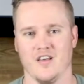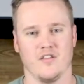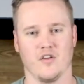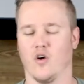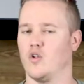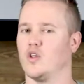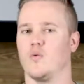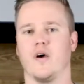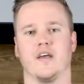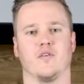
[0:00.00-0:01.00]
The only
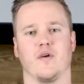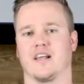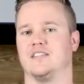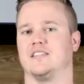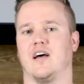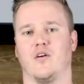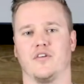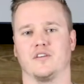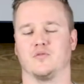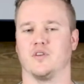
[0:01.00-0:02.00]
way to reconcile
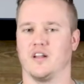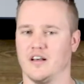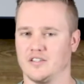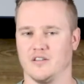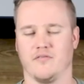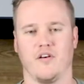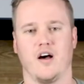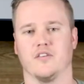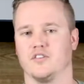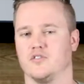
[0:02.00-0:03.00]
things between us and the
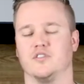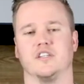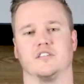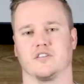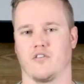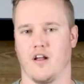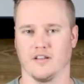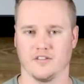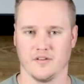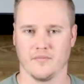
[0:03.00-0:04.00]
Father is through Jesus
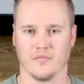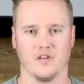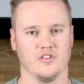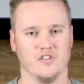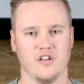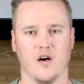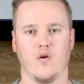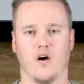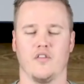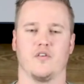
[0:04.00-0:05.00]
Christ. There's
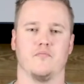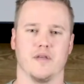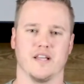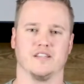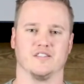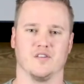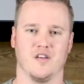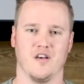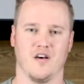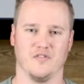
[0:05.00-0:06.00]
no other means
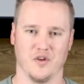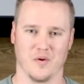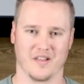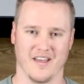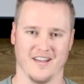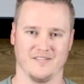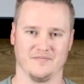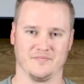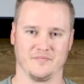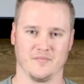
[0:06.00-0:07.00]
of doing that.
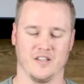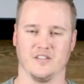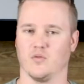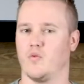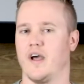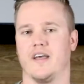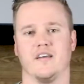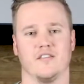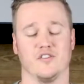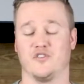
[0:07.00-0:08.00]
He is the
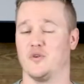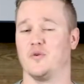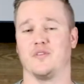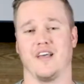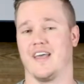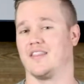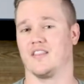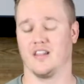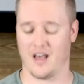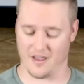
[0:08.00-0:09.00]
way, the truth,
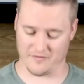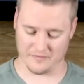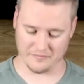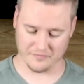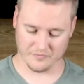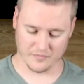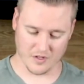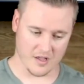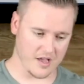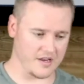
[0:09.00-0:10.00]
and the life.